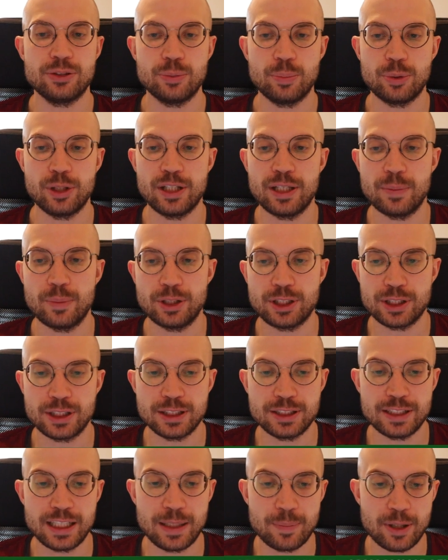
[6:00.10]
to pretty much
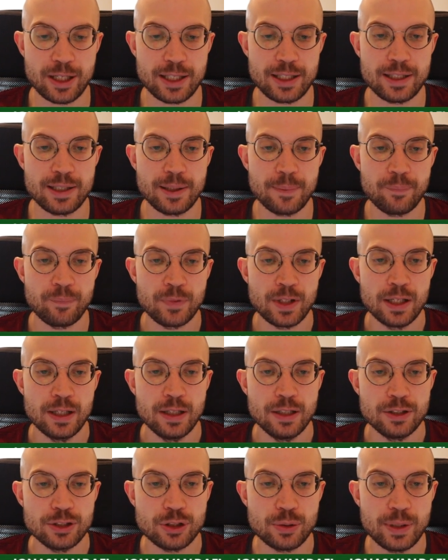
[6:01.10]
the same idea.
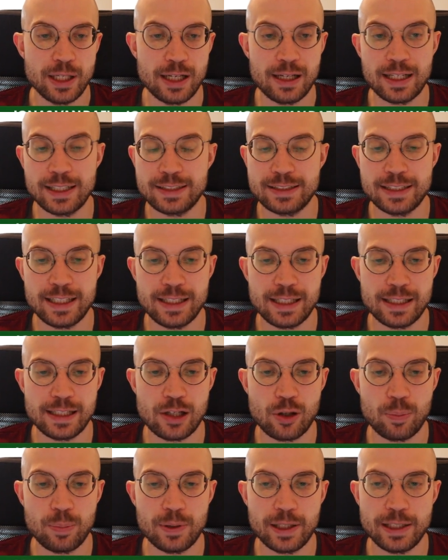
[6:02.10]
So here, let's say they
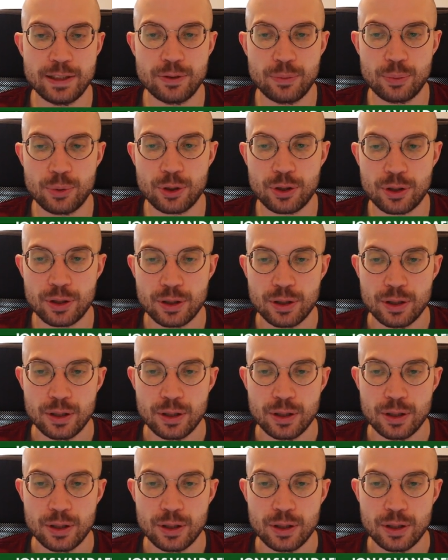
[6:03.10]
now play the rook.